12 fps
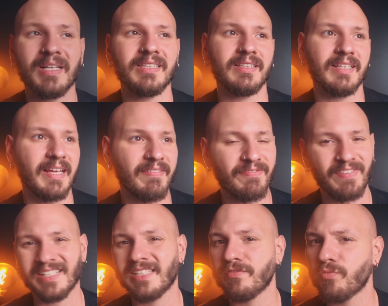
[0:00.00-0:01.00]
but
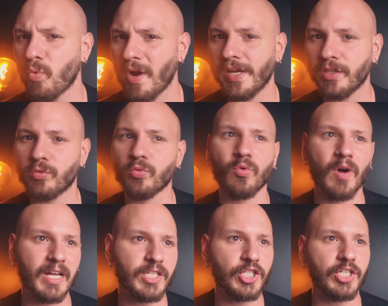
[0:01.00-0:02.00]
effective way to
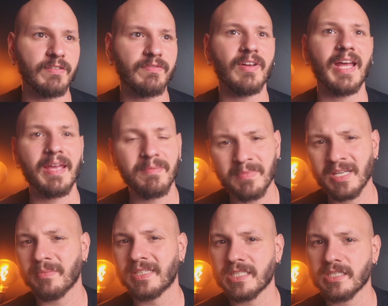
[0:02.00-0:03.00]
achieve a
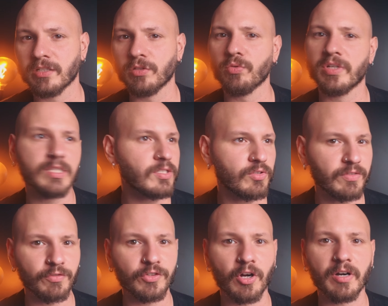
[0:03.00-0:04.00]
minimalistic look in
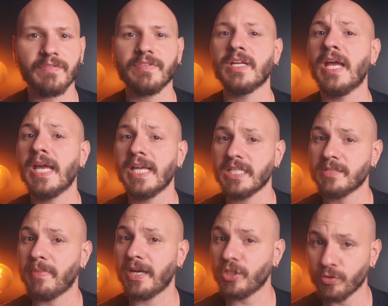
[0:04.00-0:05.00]
street photography is
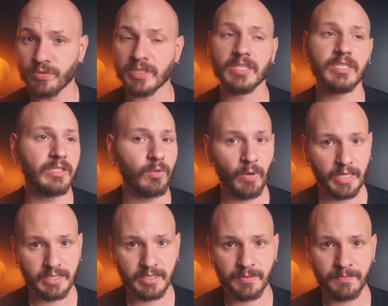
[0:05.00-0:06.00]
by using
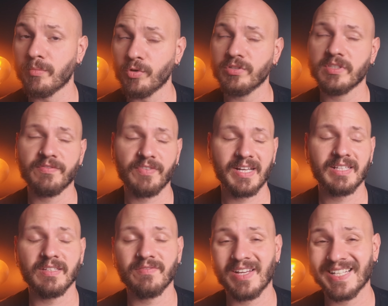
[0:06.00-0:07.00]
silhouettes, the most
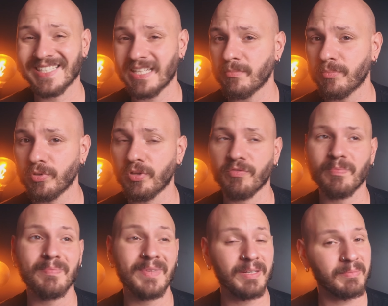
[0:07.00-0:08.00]
effective example of
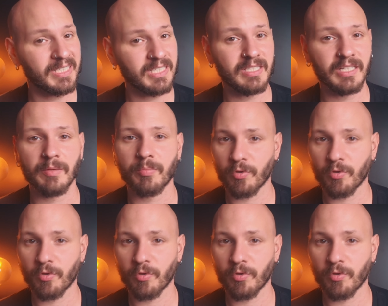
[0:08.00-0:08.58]
minimalistic